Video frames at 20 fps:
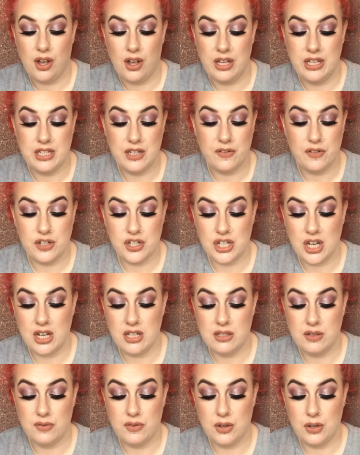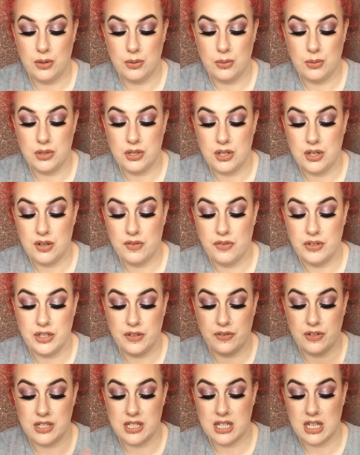in different shades of nude for
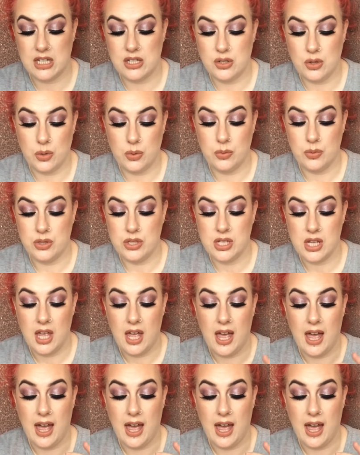different skin tones,